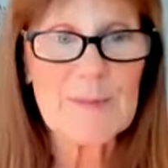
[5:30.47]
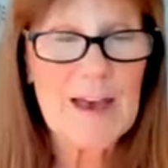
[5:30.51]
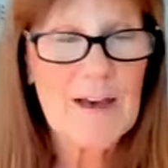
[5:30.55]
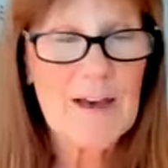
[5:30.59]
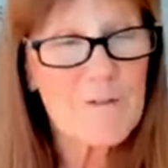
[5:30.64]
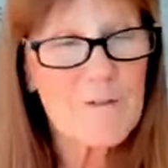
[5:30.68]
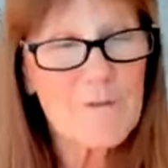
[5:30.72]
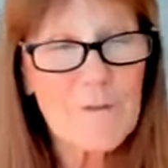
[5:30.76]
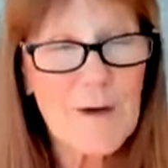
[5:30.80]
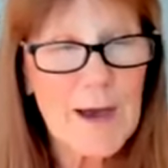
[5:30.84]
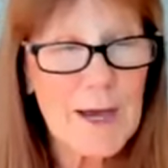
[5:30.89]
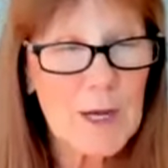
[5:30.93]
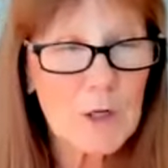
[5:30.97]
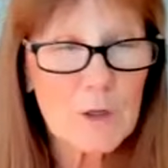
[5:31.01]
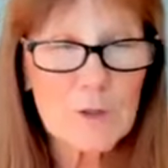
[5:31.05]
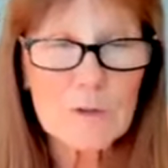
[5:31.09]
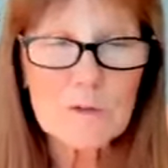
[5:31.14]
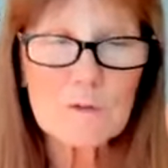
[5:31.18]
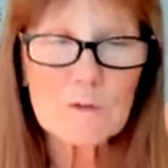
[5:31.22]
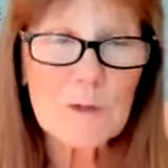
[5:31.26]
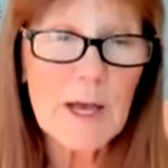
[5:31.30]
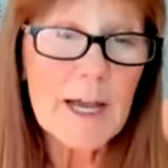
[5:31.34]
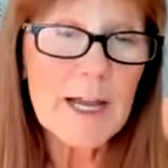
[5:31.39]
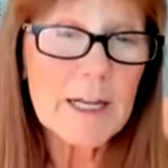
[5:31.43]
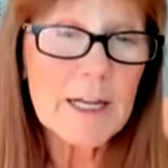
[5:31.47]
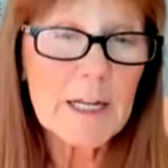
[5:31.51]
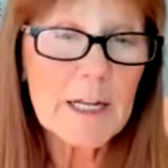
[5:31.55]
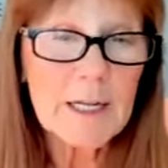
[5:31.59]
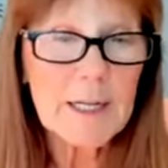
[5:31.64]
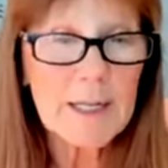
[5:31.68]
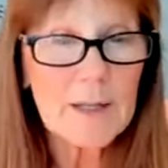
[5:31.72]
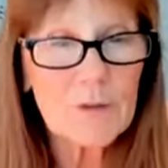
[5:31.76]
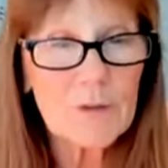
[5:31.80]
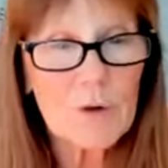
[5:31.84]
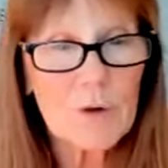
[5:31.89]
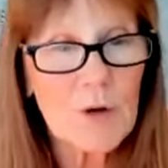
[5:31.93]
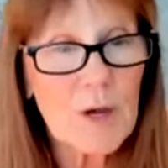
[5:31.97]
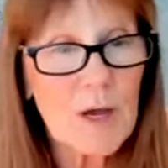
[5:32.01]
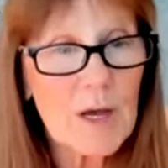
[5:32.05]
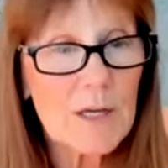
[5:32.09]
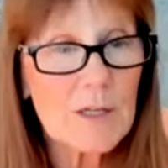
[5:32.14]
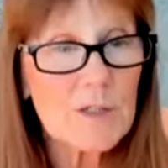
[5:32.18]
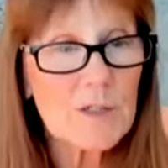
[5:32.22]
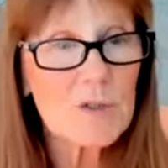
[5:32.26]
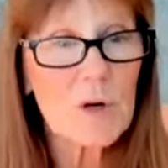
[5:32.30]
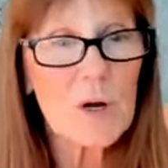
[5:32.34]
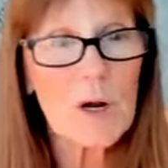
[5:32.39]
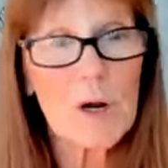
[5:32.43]
that fight or flight in either
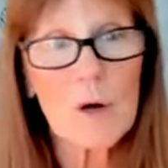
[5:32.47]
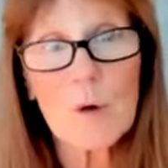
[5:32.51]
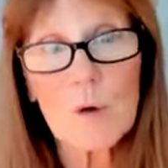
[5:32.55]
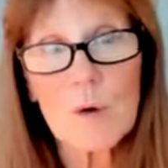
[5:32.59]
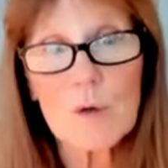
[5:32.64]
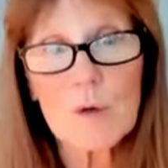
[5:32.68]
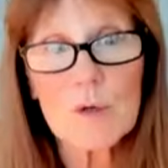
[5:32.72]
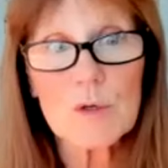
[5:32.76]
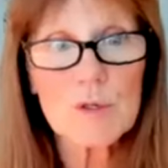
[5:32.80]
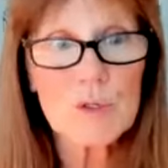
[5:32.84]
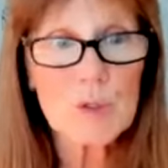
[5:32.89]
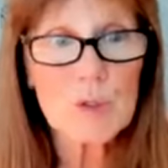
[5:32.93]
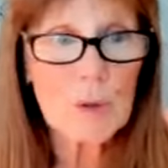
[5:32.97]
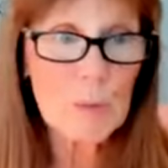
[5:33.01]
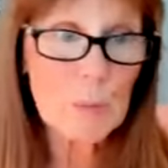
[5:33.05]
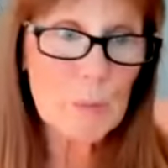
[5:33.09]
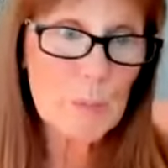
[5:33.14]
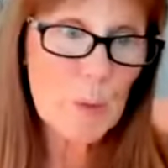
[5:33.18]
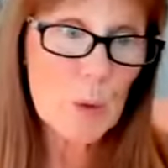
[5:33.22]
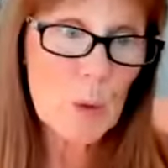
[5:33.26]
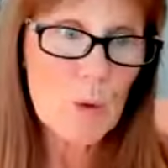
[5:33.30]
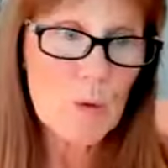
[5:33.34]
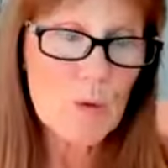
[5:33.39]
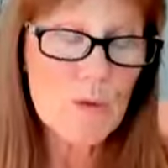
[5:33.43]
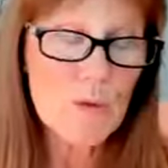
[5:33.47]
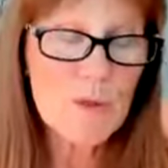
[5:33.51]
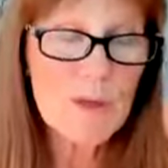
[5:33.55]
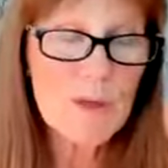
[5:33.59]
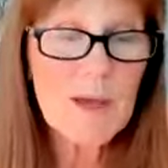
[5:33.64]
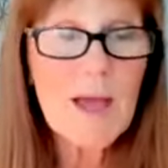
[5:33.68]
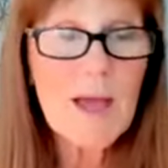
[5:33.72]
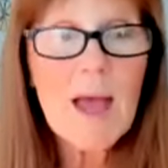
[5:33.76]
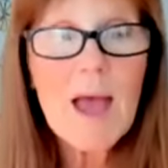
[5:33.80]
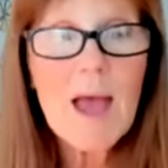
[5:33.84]
us or our horse or both.